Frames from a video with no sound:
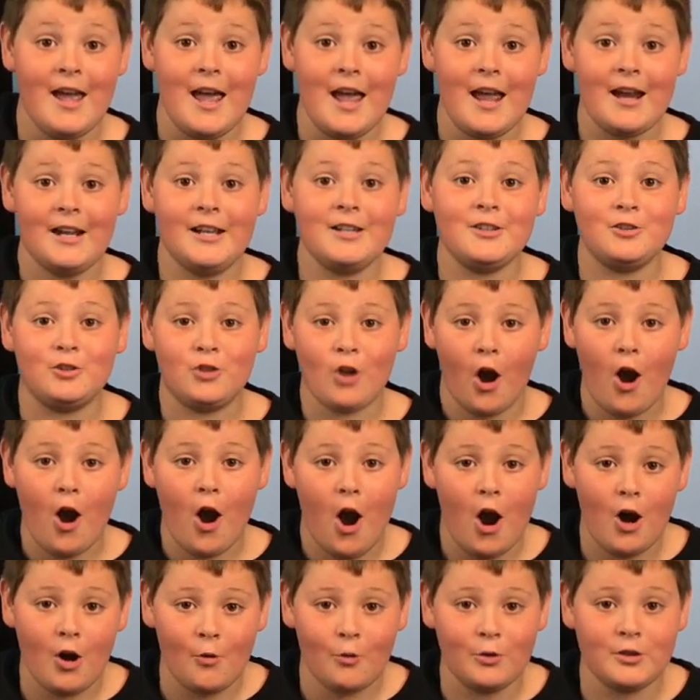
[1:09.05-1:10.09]
and his
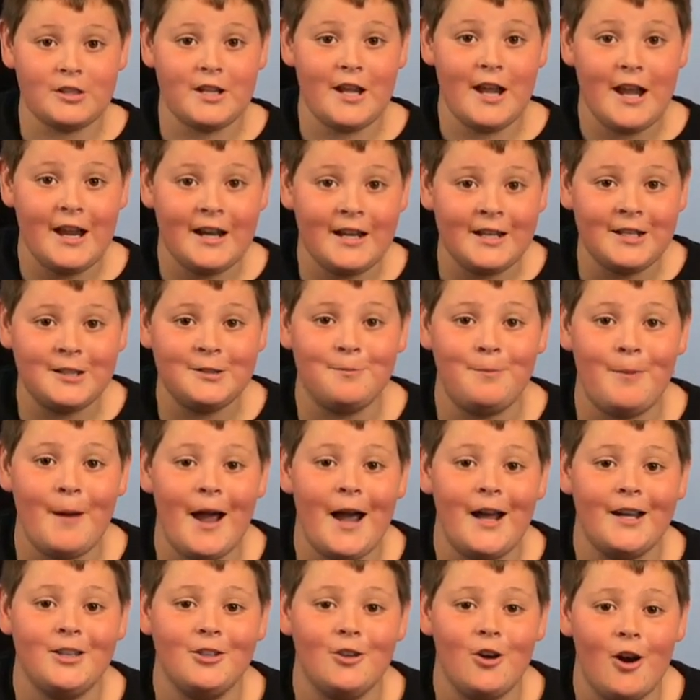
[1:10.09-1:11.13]
dog was in his
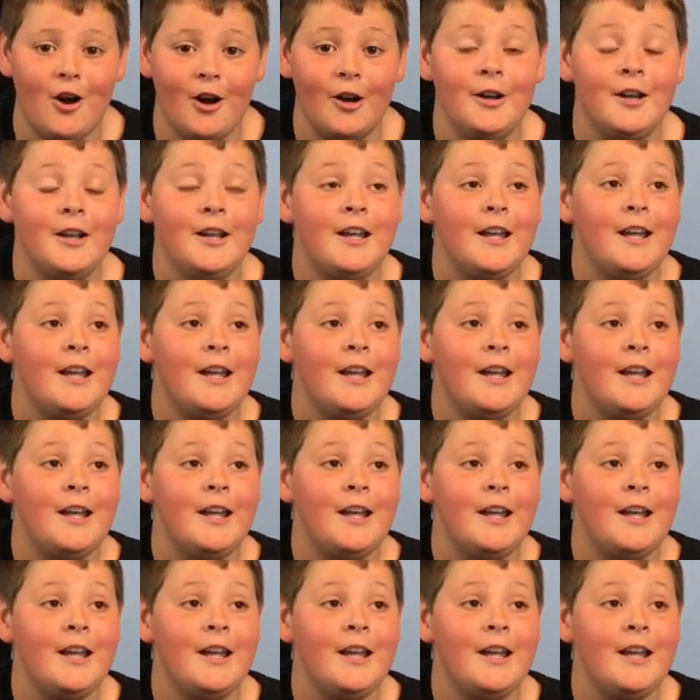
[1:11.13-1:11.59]
backyard.